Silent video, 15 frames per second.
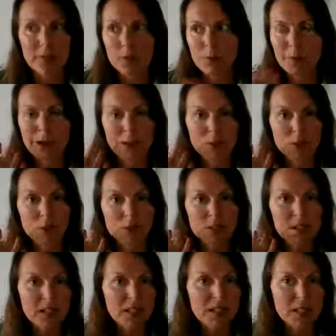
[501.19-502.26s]
If you imagine your
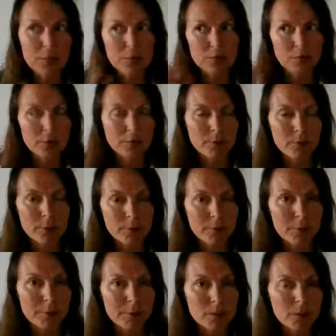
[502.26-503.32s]
skin cells rupturing
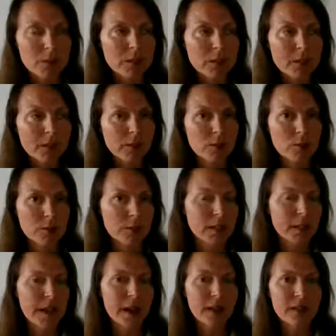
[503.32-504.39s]
prematurely, then you could
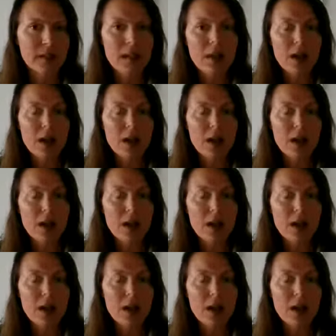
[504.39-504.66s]
get